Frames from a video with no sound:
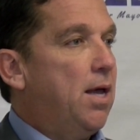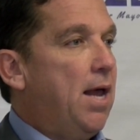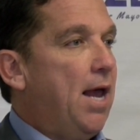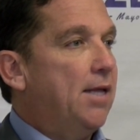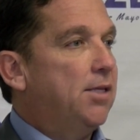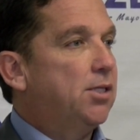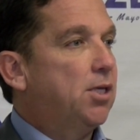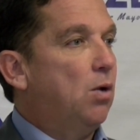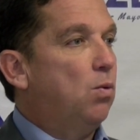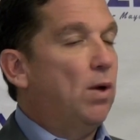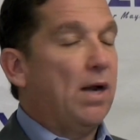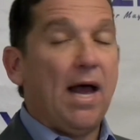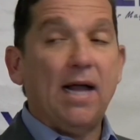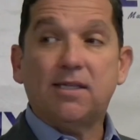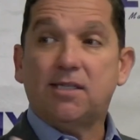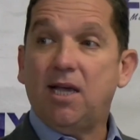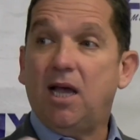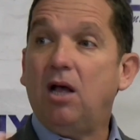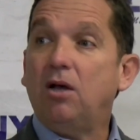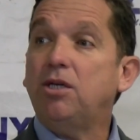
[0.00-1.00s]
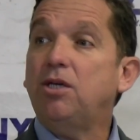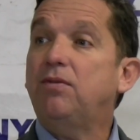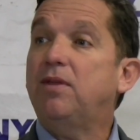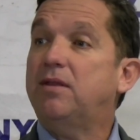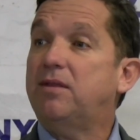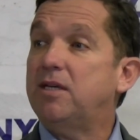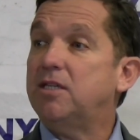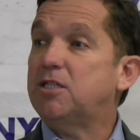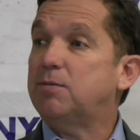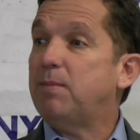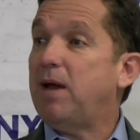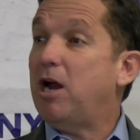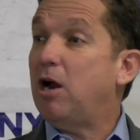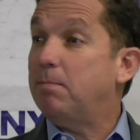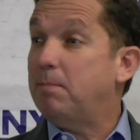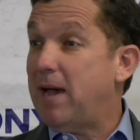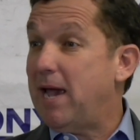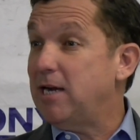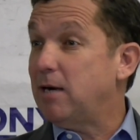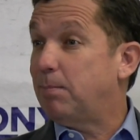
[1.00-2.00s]
And so when I tell you that this mayor
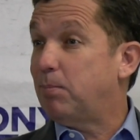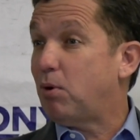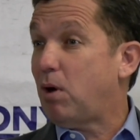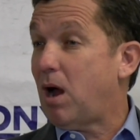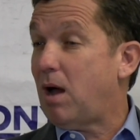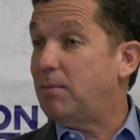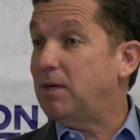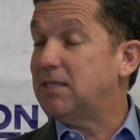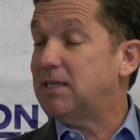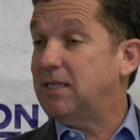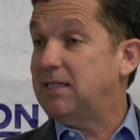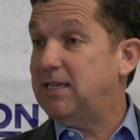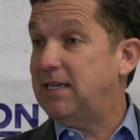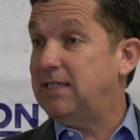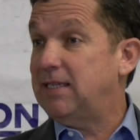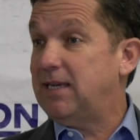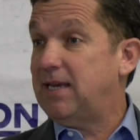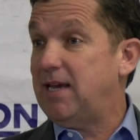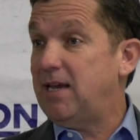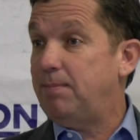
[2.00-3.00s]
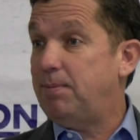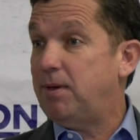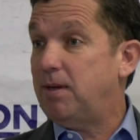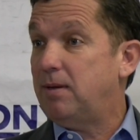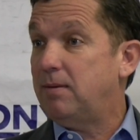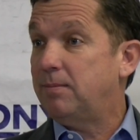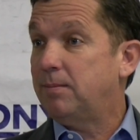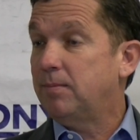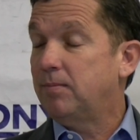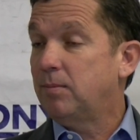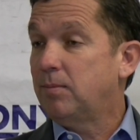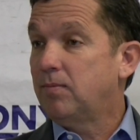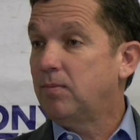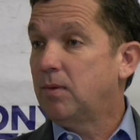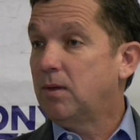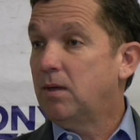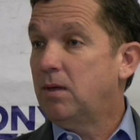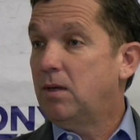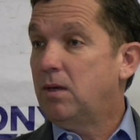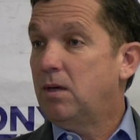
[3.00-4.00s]
made a promise and didn't keep it,
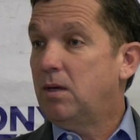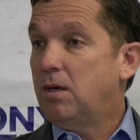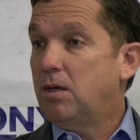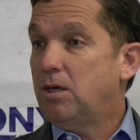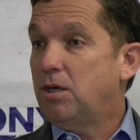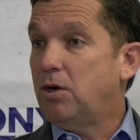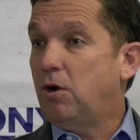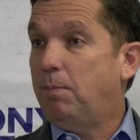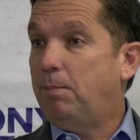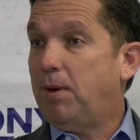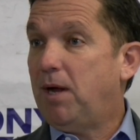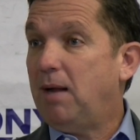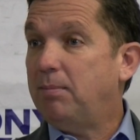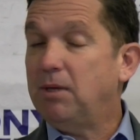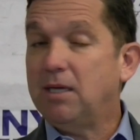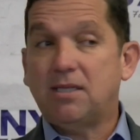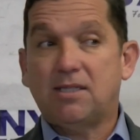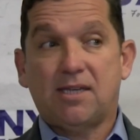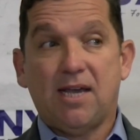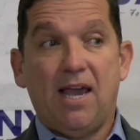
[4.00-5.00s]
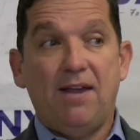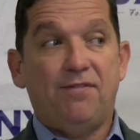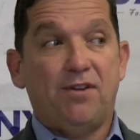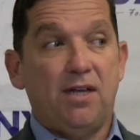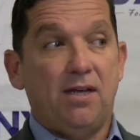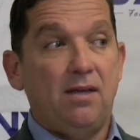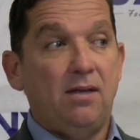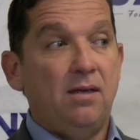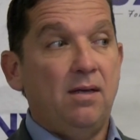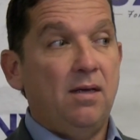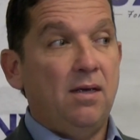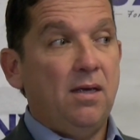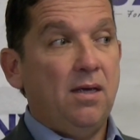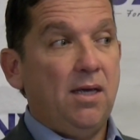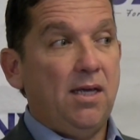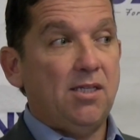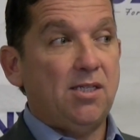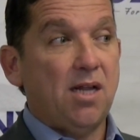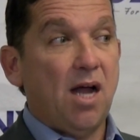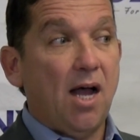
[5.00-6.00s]
public safety
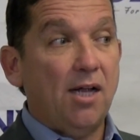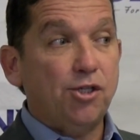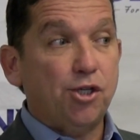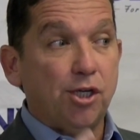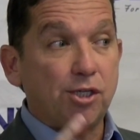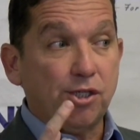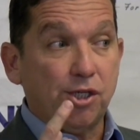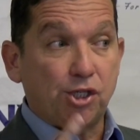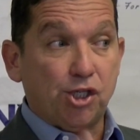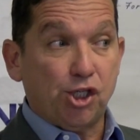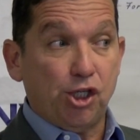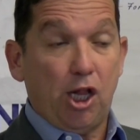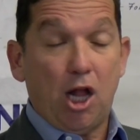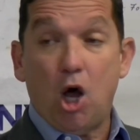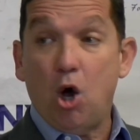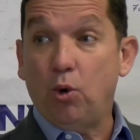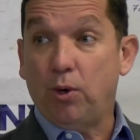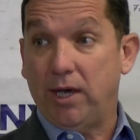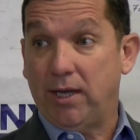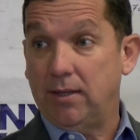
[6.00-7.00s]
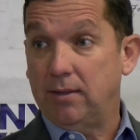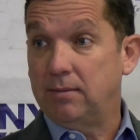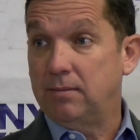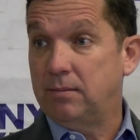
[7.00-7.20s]
is not just a slogan.